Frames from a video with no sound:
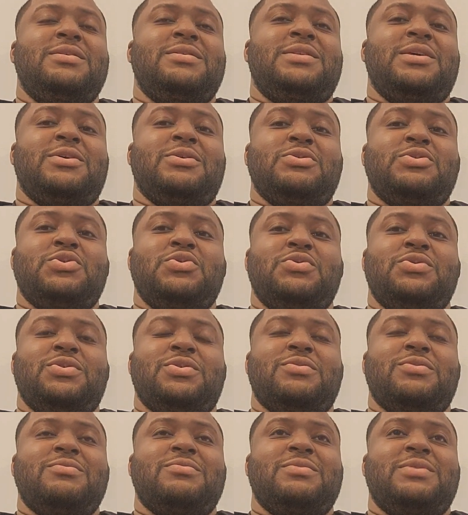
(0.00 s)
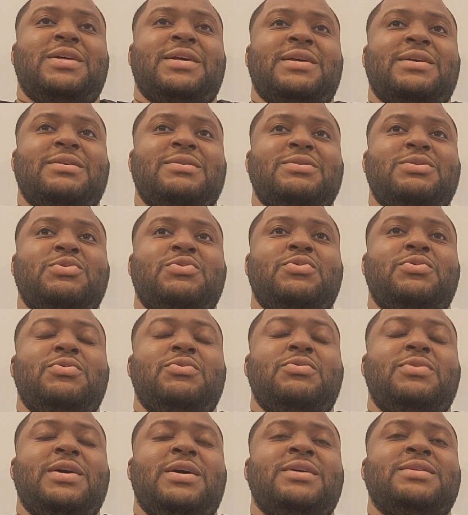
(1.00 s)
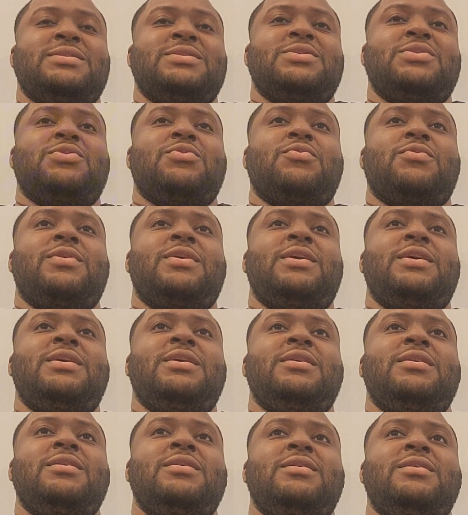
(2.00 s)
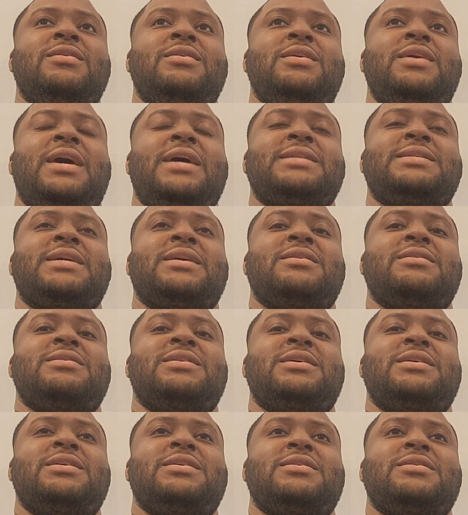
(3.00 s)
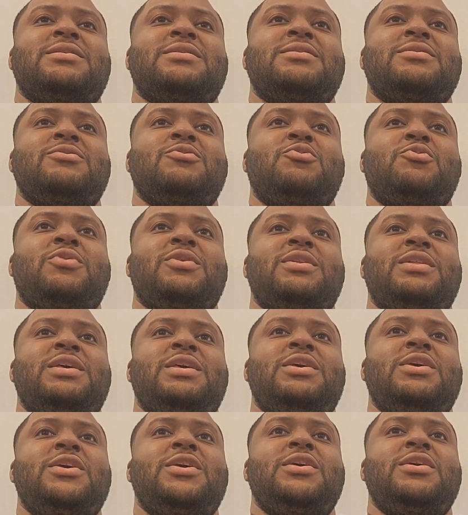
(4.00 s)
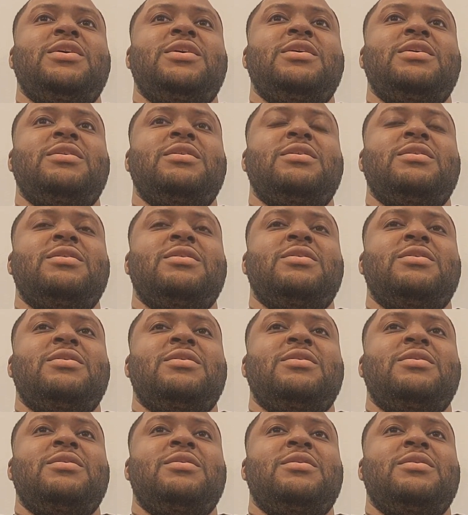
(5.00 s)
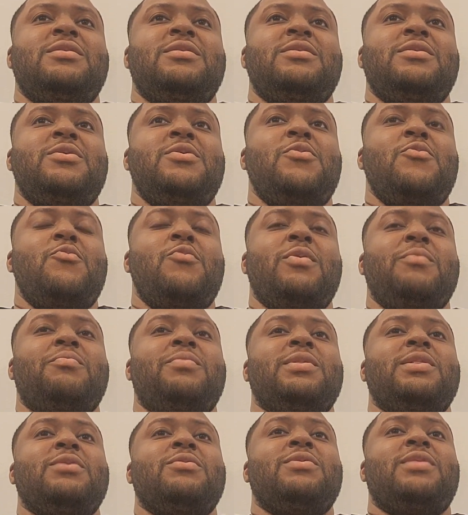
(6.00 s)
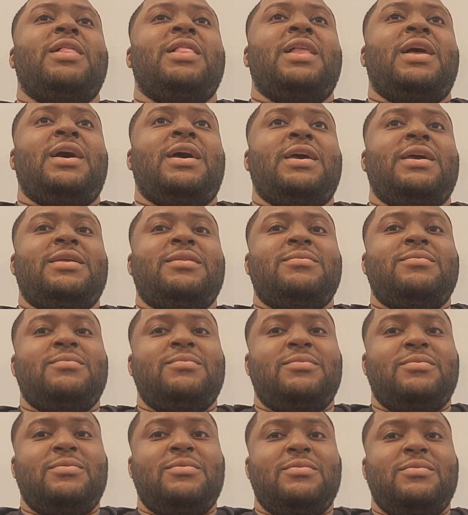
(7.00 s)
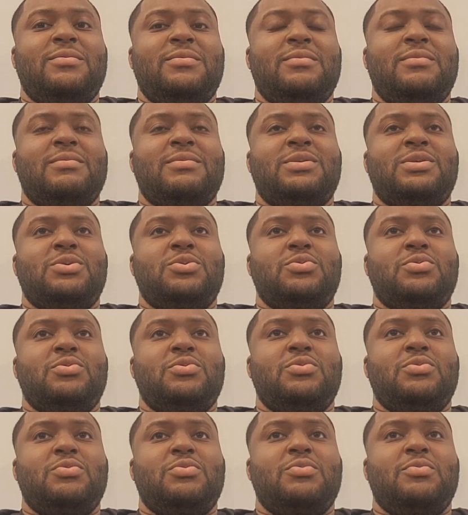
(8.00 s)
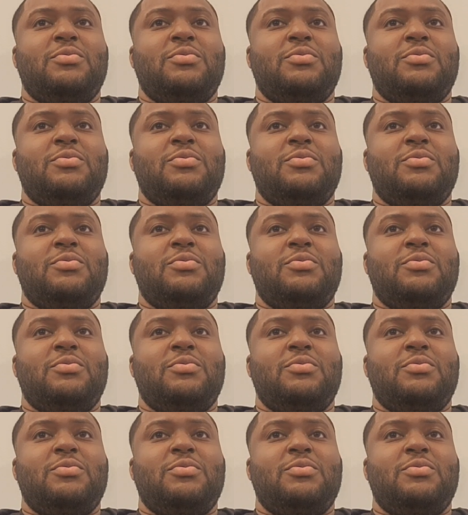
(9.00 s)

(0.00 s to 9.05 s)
Dale Jr. Like 2003 at Talladega when he went below the line to